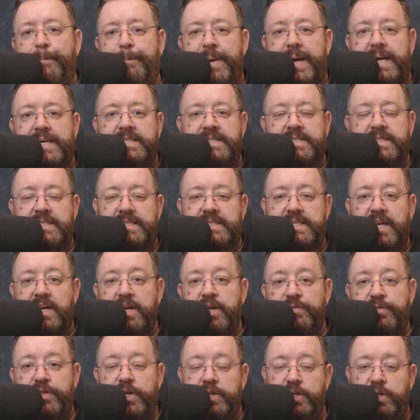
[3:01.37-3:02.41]
the best
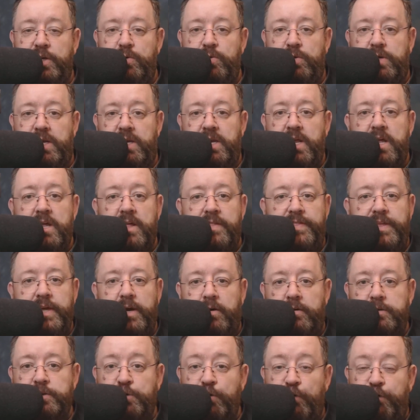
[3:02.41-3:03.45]
that you can. The
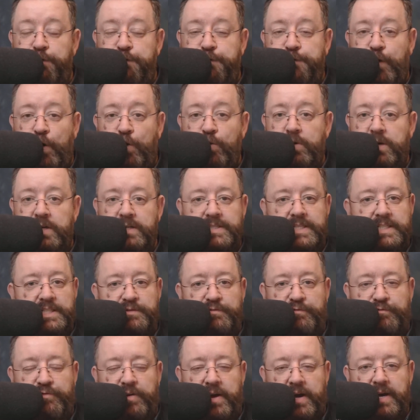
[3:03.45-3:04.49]
autofocus
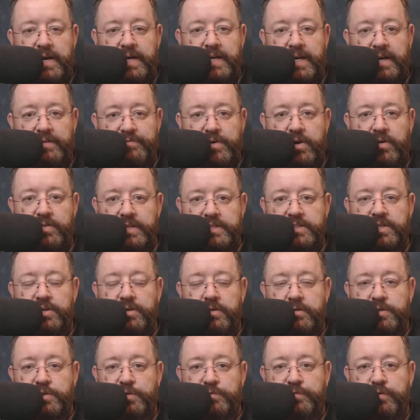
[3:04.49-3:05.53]
is fine. I've got this on
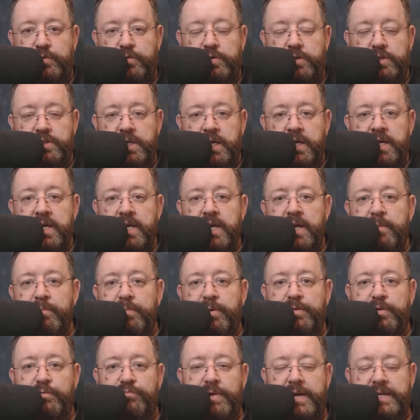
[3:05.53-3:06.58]
autofocus,
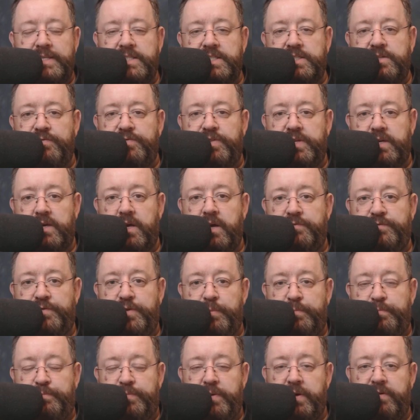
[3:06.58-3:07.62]
but the rest of the of
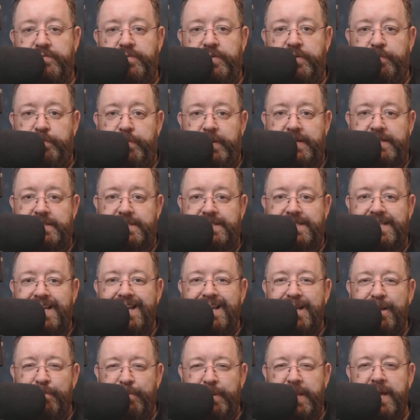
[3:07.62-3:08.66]
the of the bits,
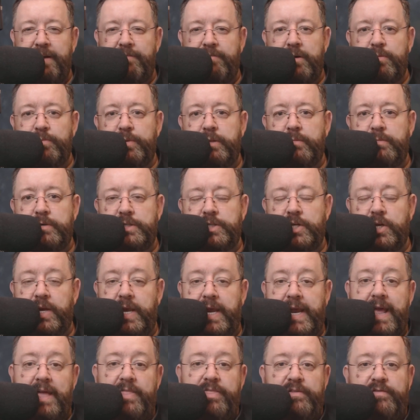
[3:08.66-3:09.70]
play around with them until
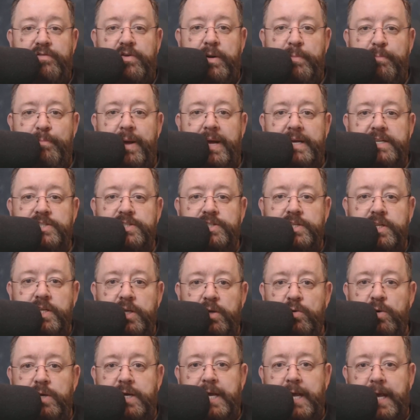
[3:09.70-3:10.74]
you get the very best that
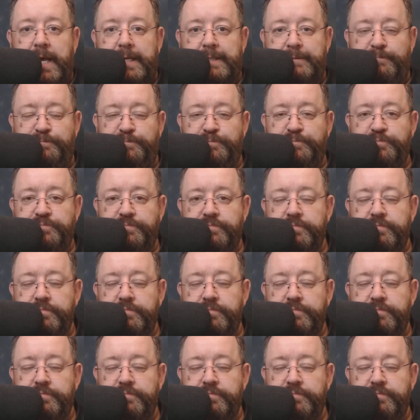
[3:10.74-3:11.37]
you can.